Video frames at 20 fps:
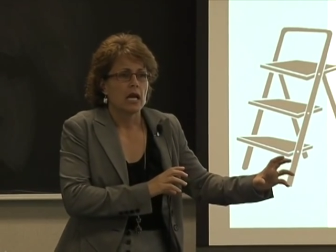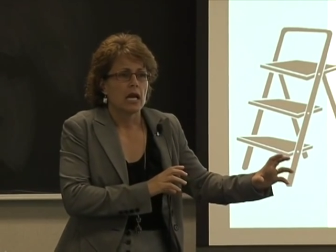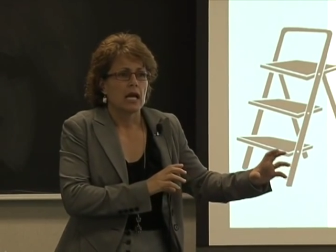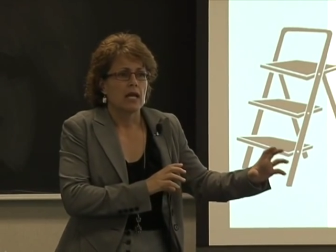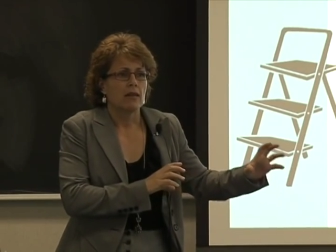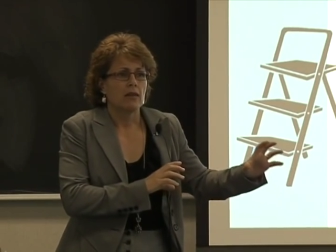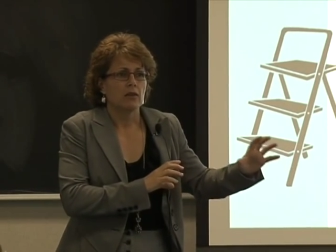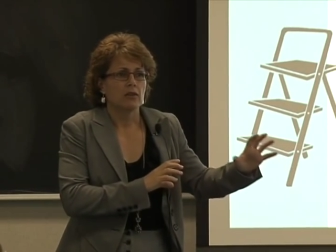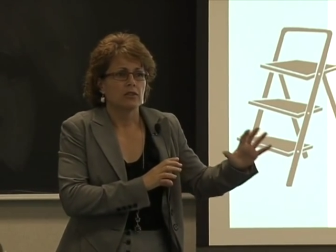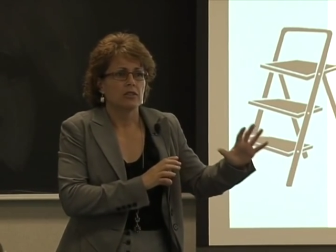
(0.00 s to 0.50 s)

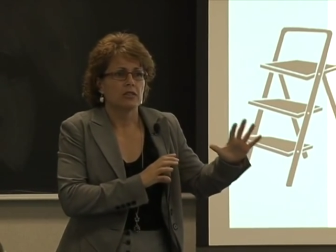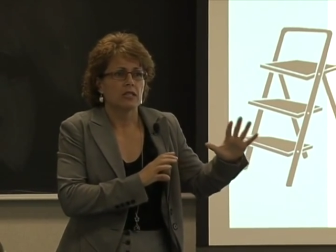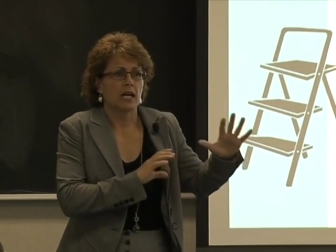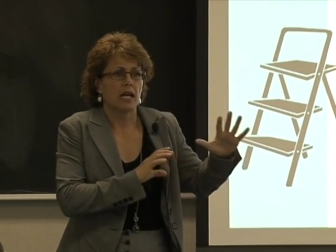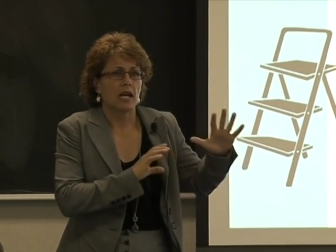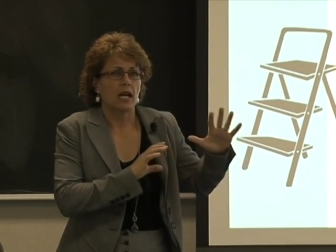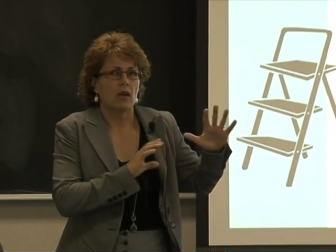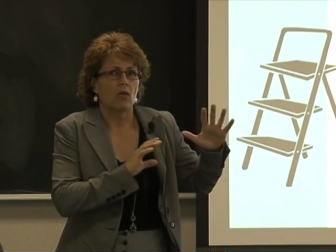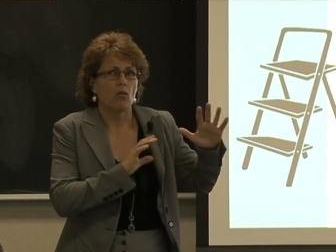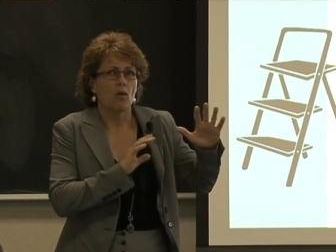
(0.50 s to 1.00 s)
And they'll
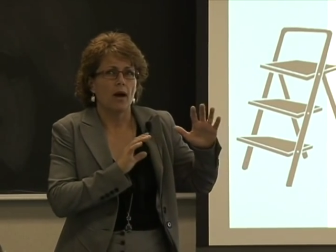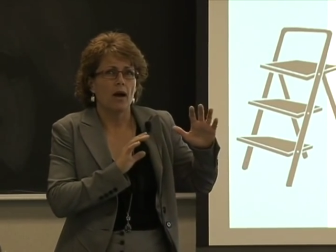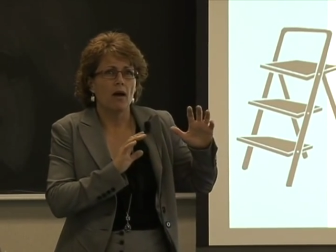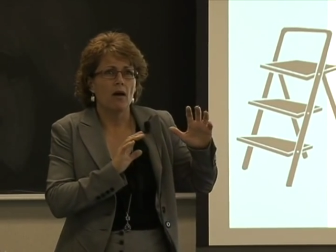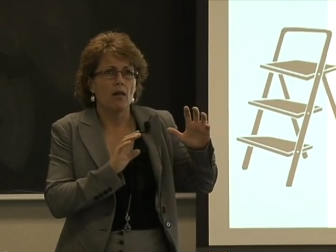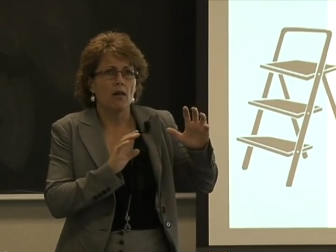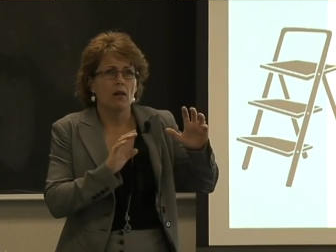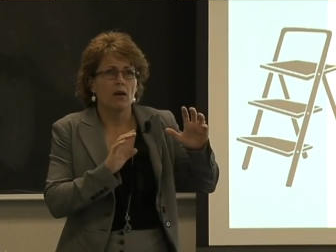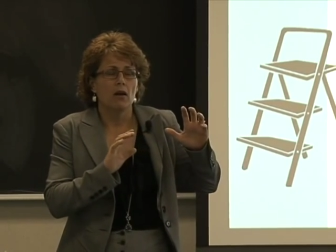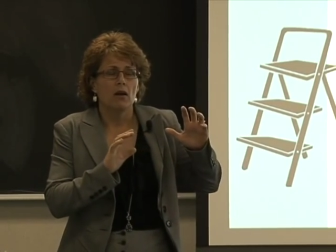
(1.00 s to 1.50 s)
say,
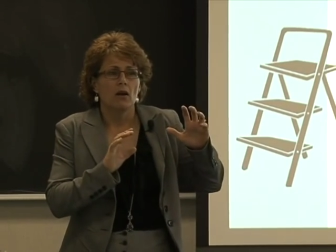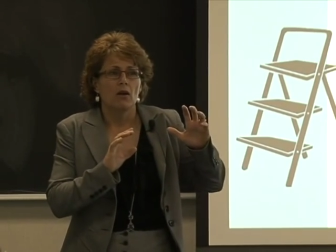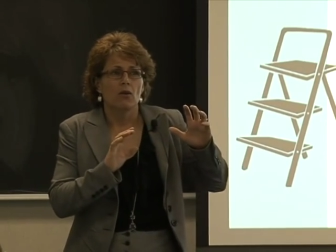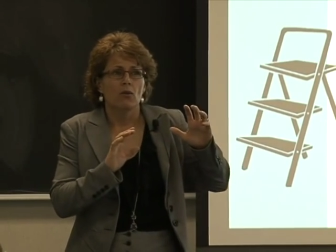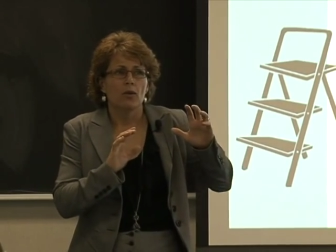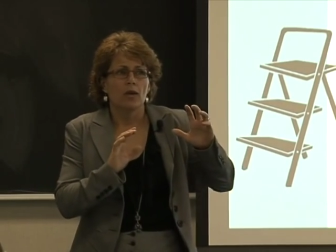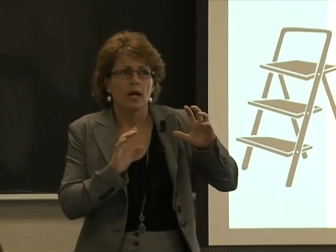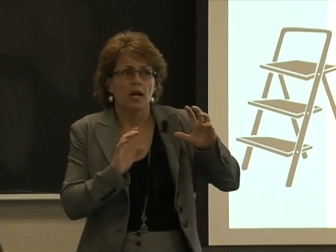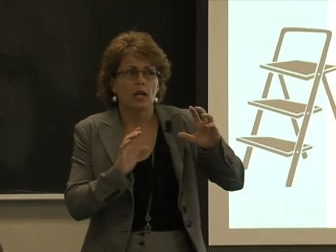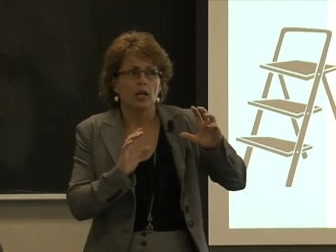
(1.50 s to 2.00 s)
well,
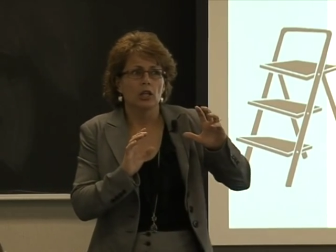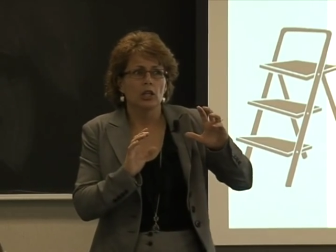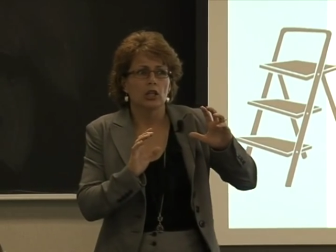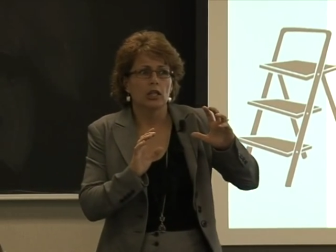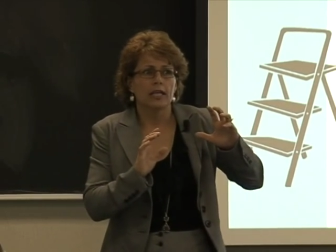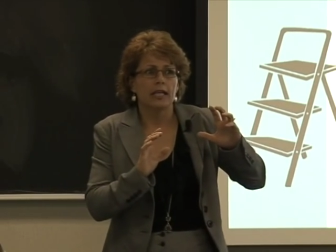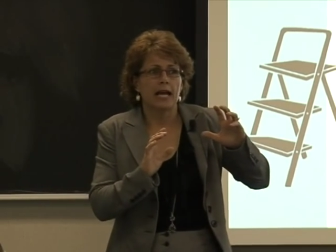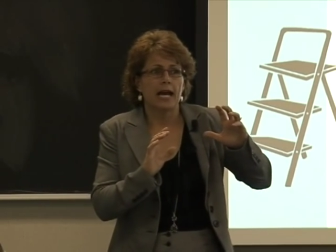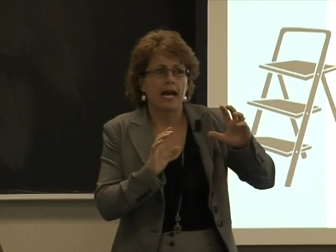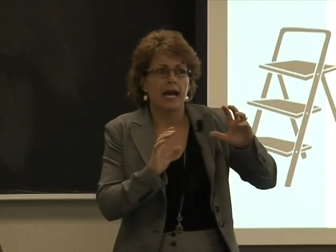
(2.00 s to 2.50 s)
we got to
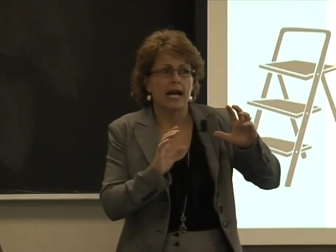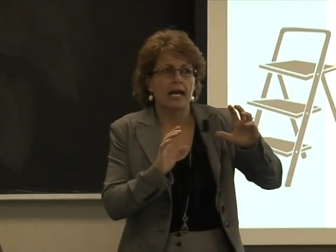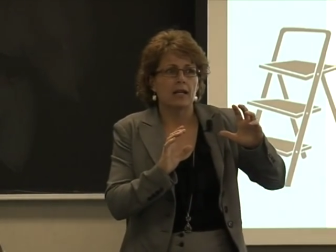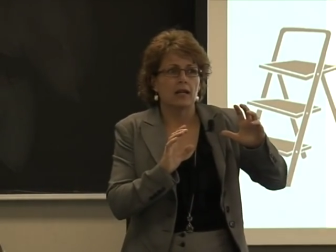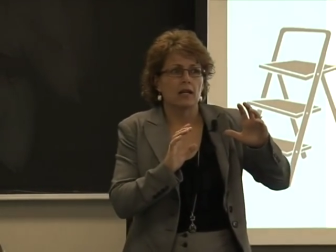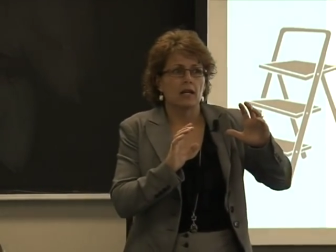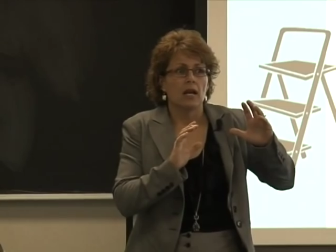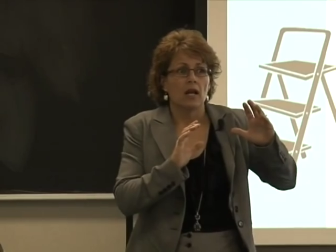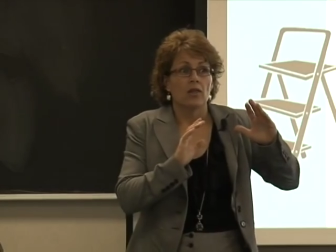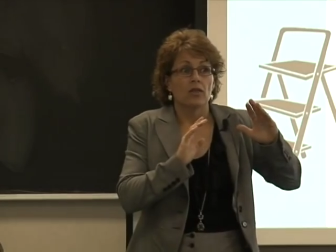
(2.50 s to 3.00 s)
look at
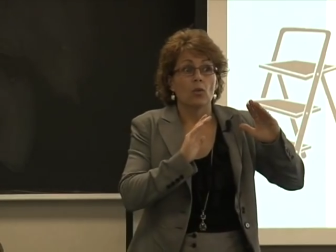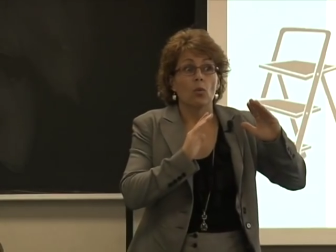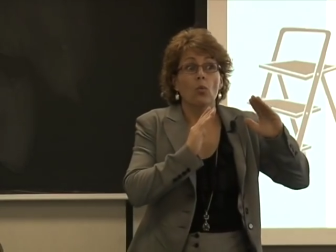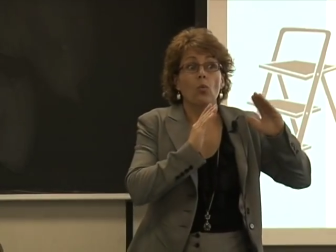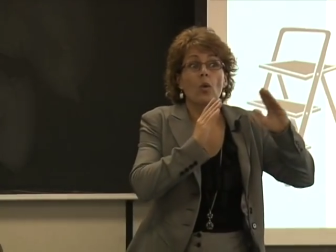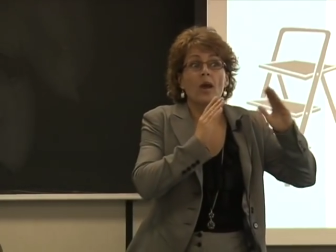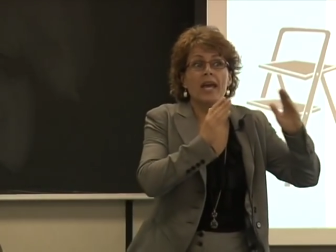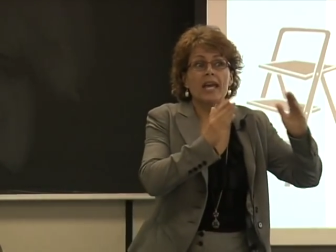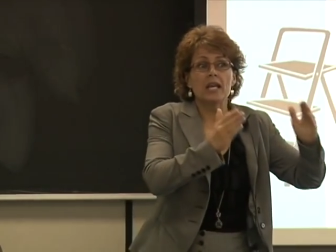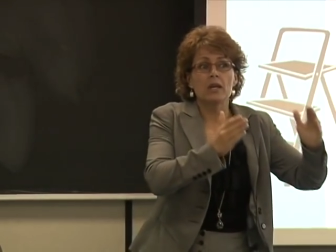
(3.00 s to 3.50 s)
the
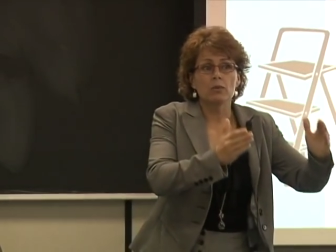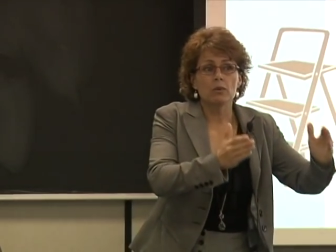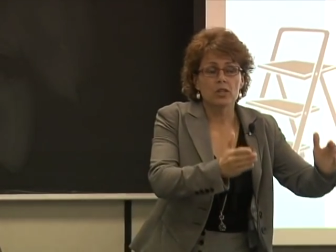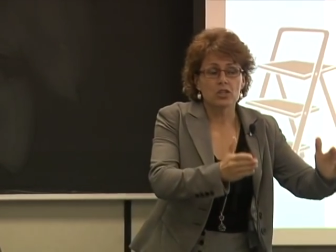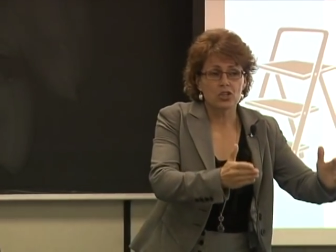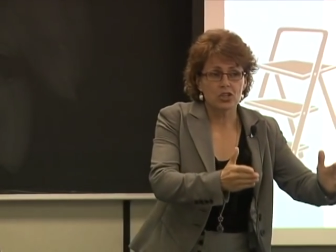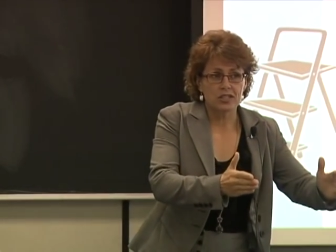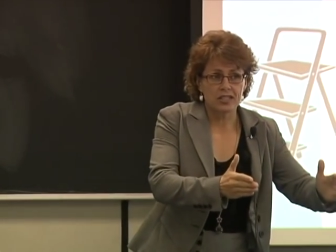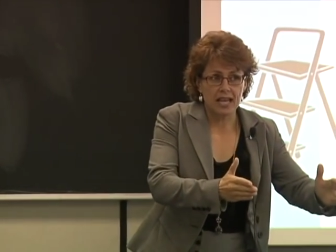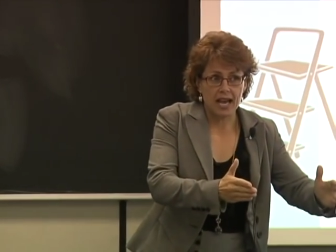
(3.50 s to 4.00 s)
way in
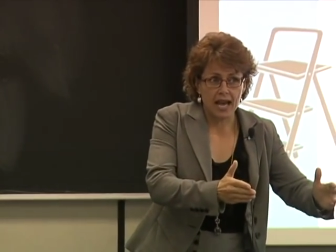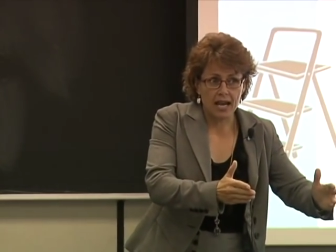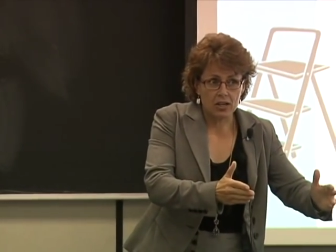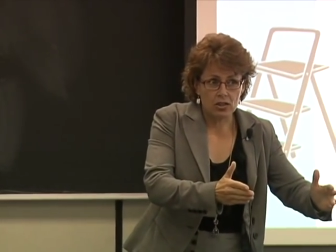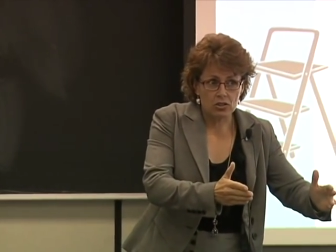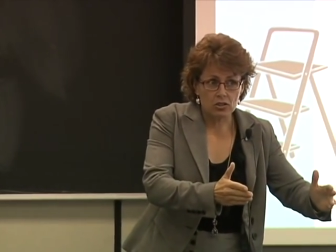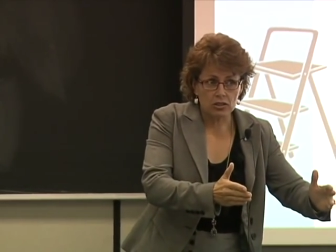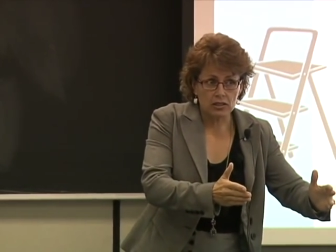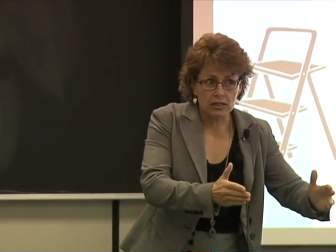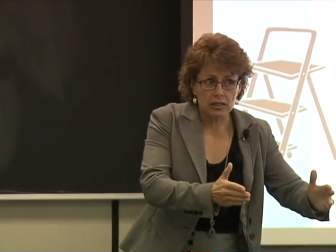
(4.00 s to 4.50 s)
which it's
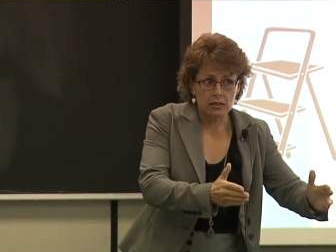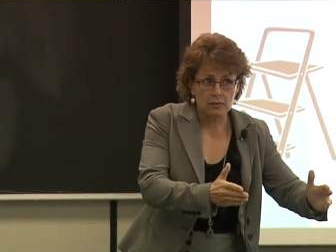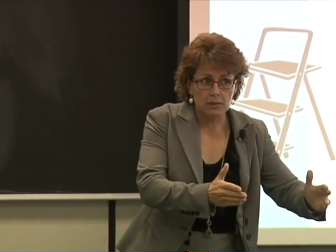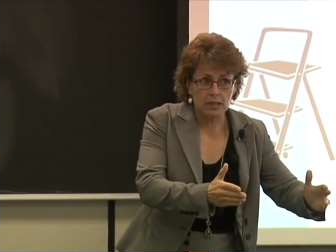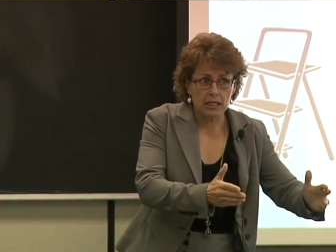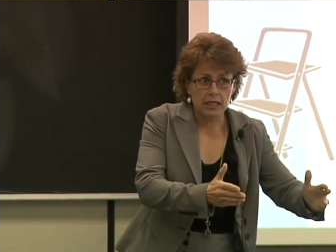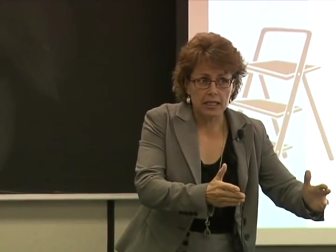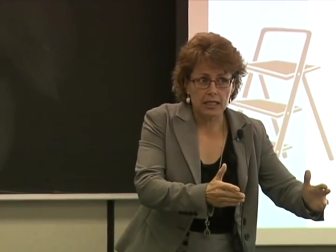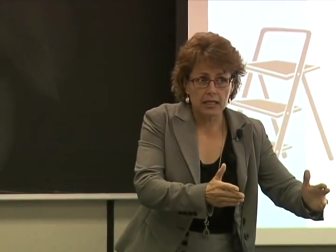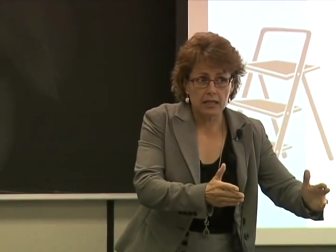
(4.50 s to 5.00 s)
actually
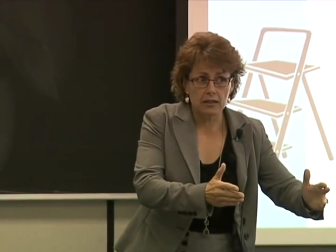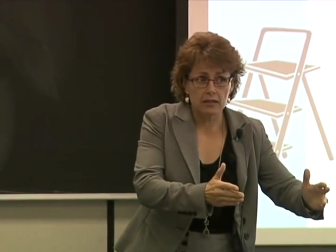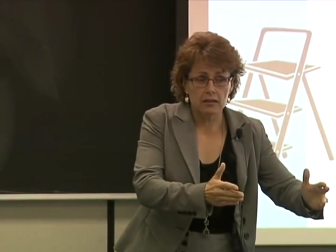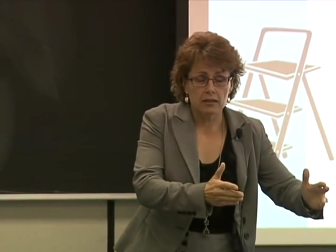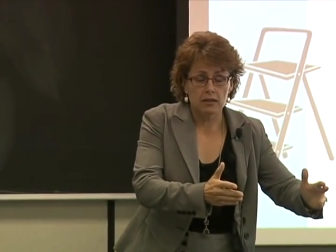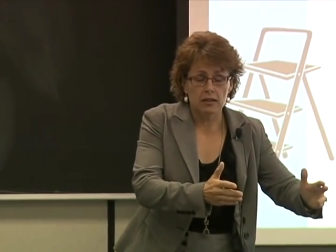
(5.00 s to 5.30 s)
limiting it.